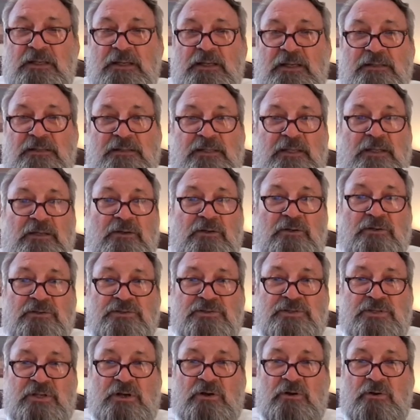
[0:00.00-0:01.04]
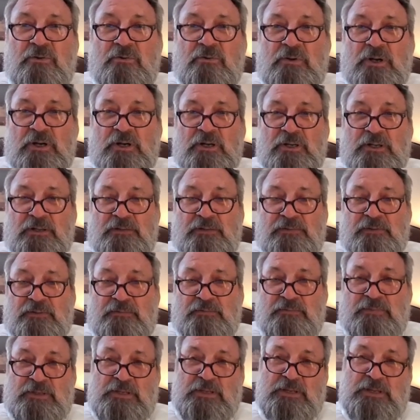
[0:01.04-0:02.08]
And then also
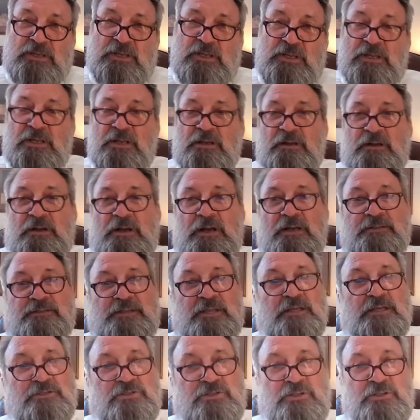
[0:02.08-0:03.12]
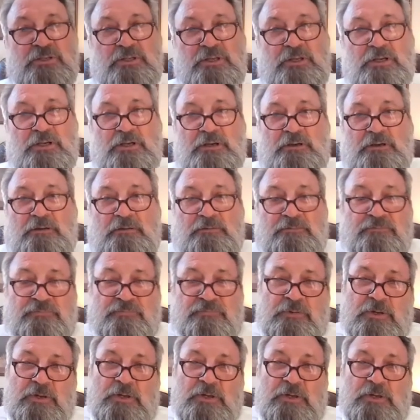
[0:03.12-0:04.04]
the attention of